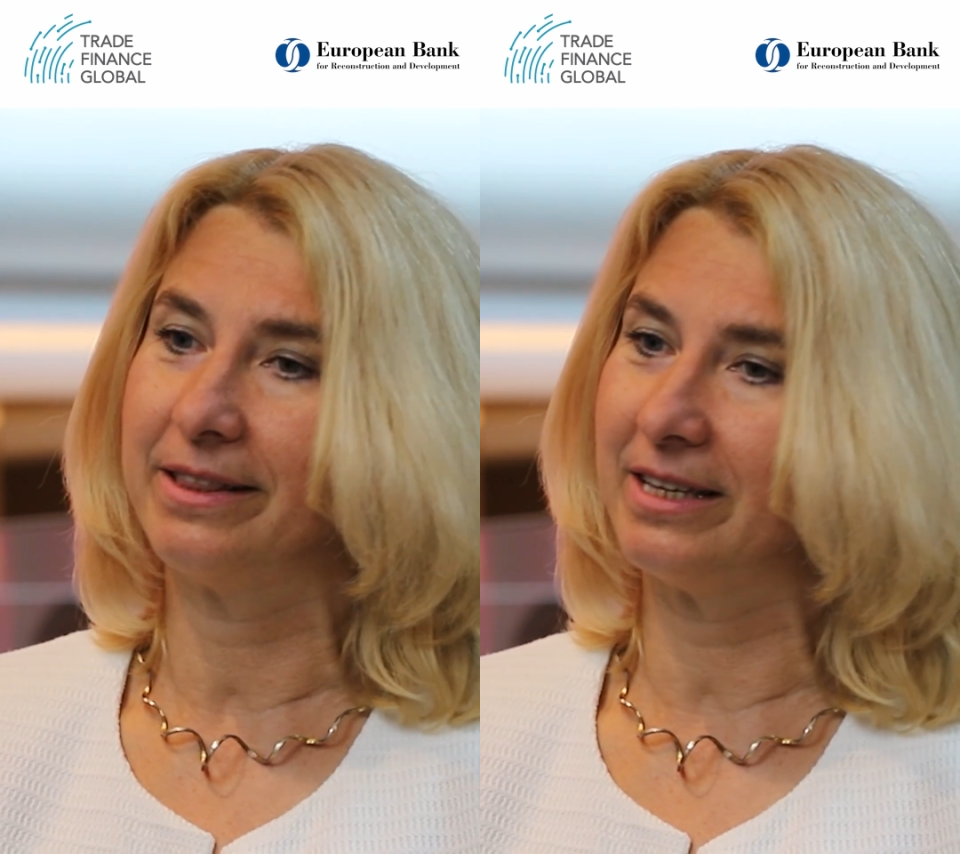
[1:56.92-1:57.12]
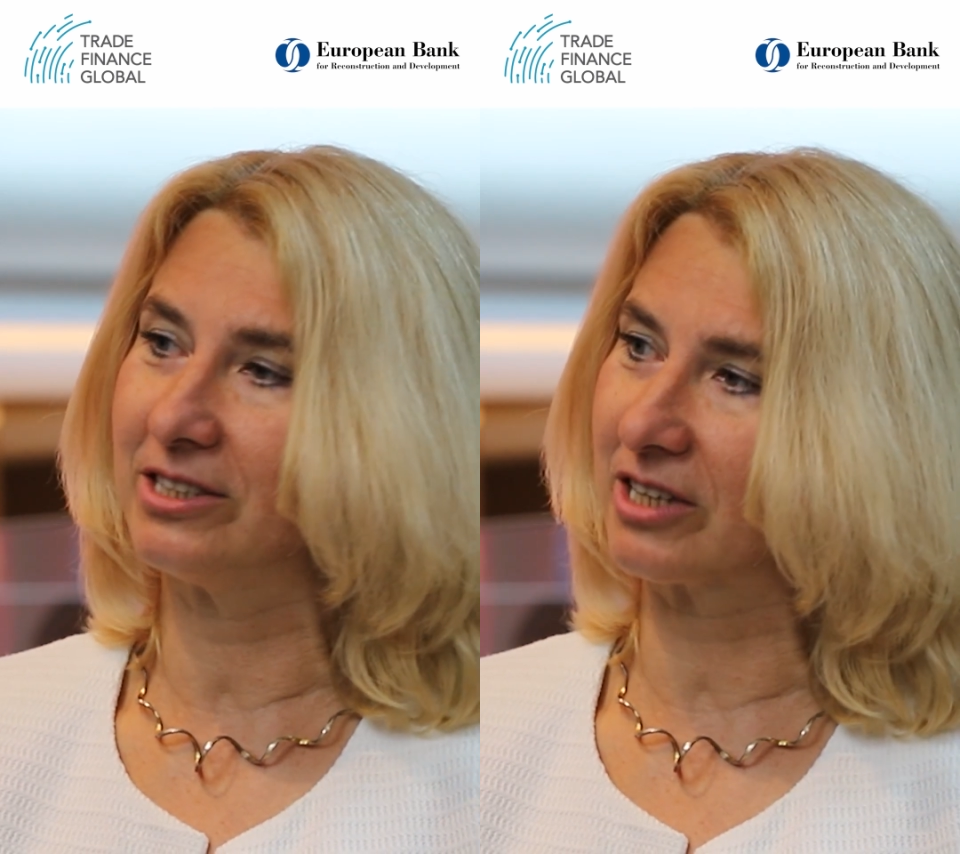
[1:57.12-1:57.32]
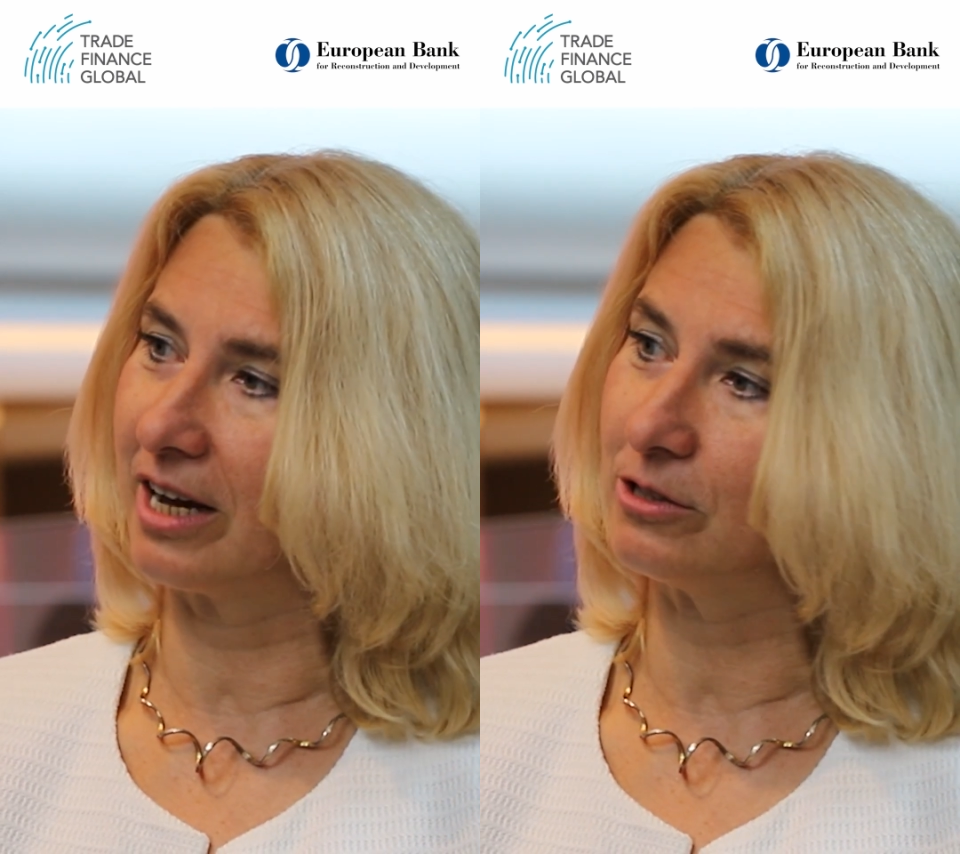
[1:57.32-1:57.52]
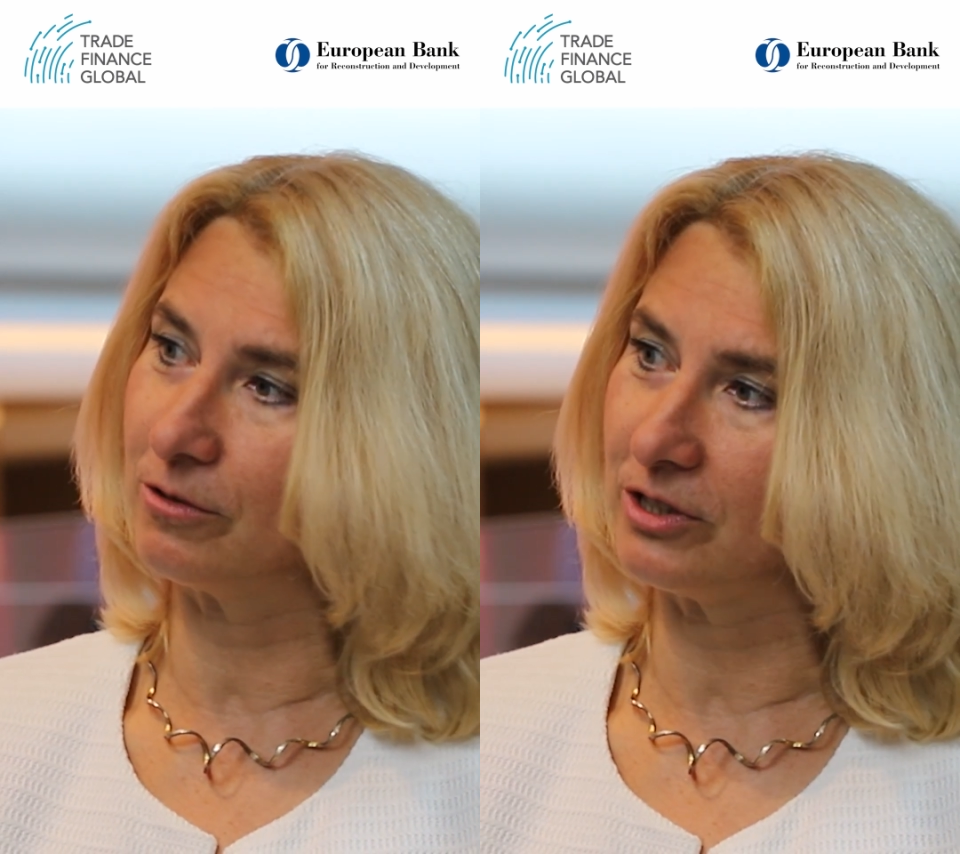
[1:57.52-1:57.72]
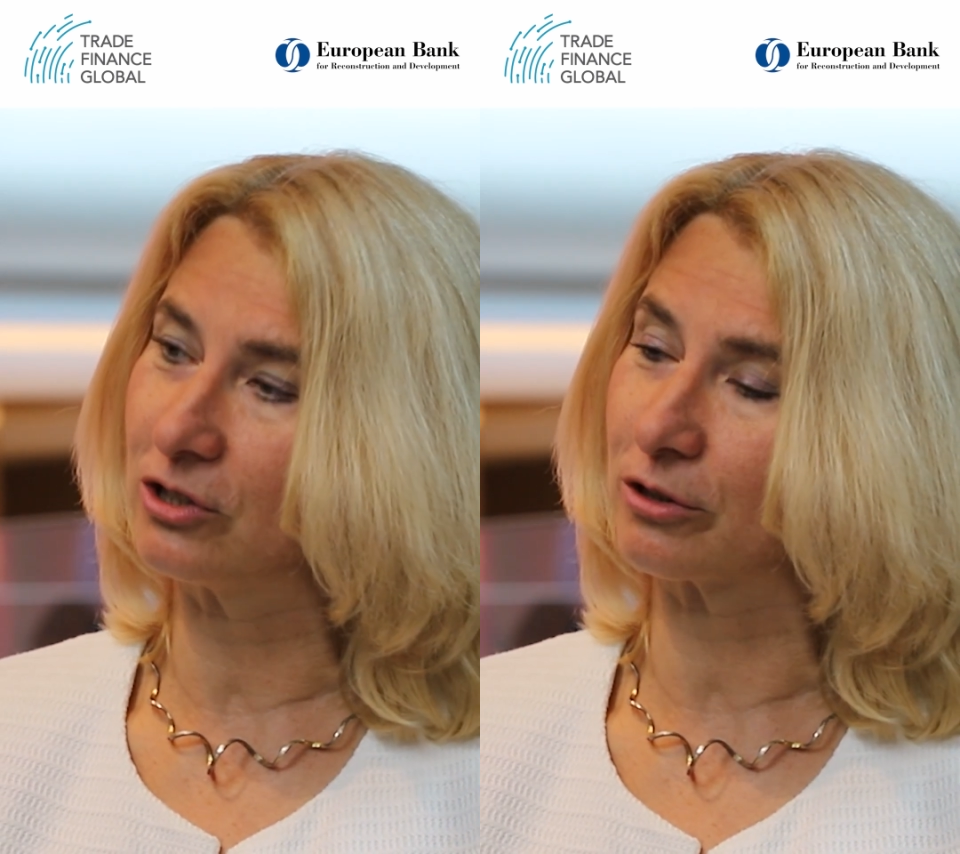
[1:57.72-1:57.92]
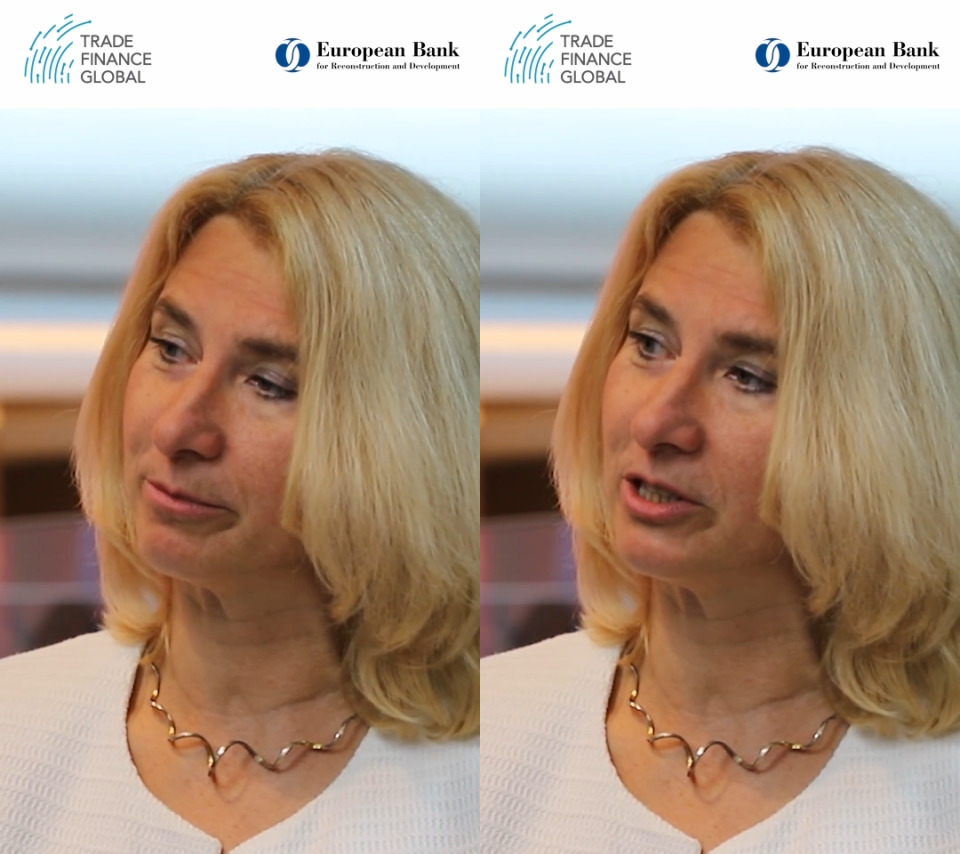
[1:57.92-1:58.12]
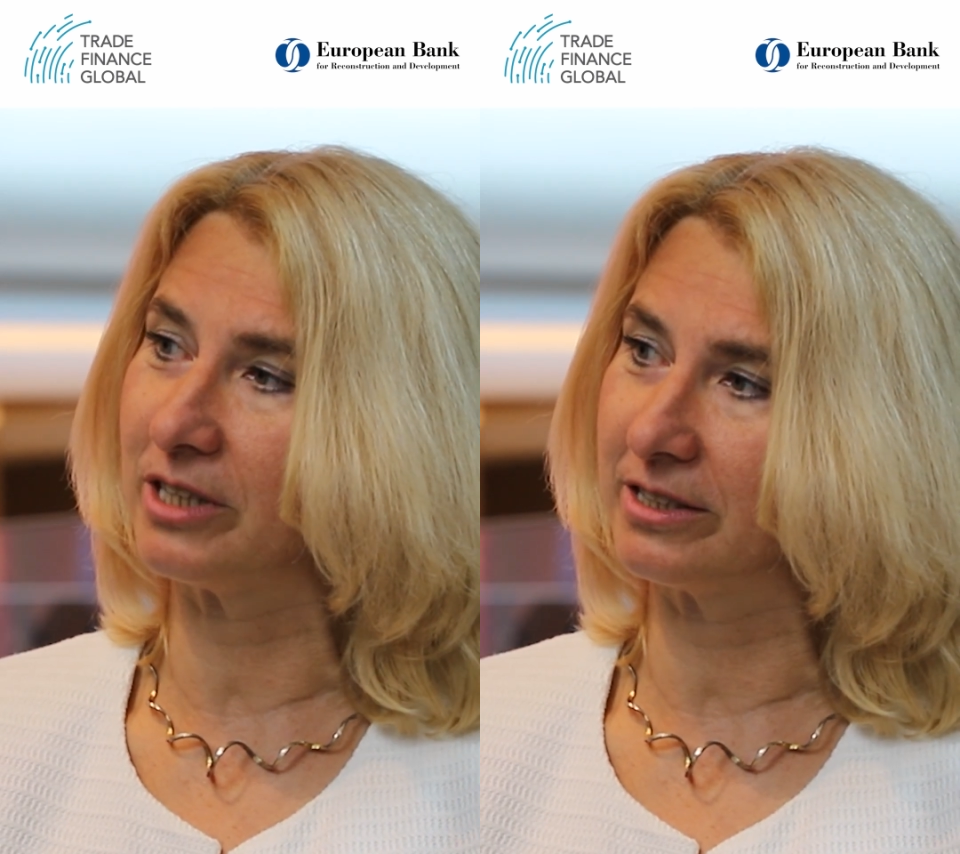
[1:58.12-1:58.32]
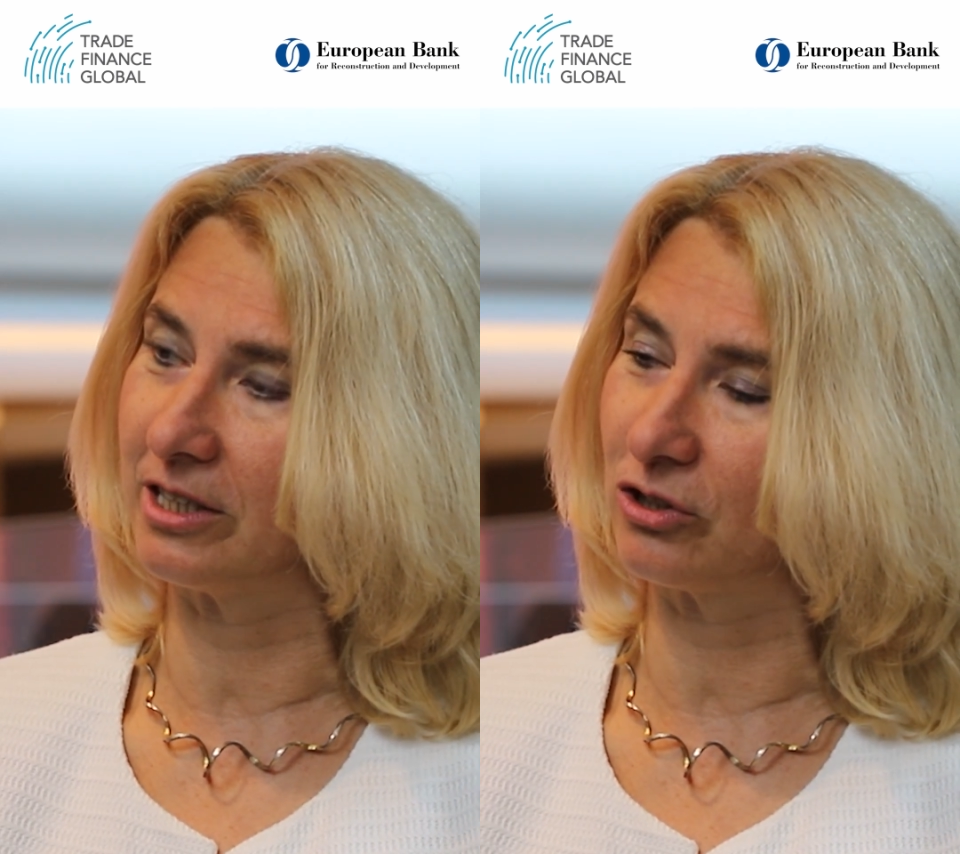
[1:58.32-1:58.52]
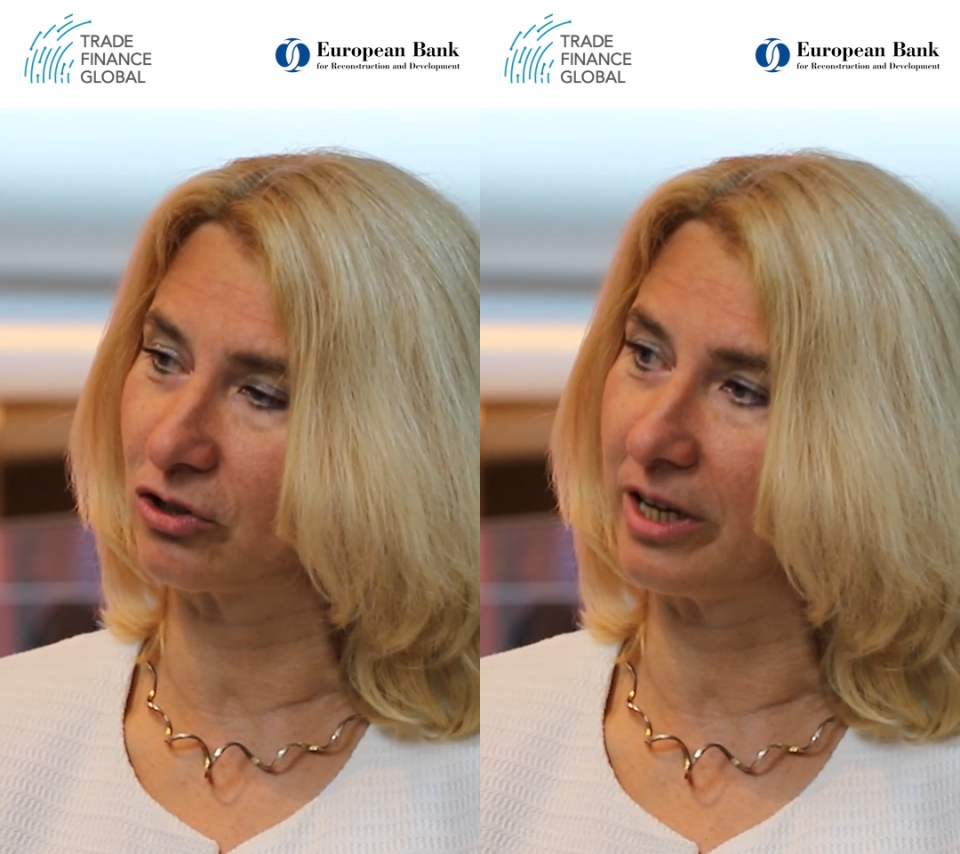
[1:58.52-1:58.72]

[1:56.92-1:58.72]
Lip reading: this kind of intermediated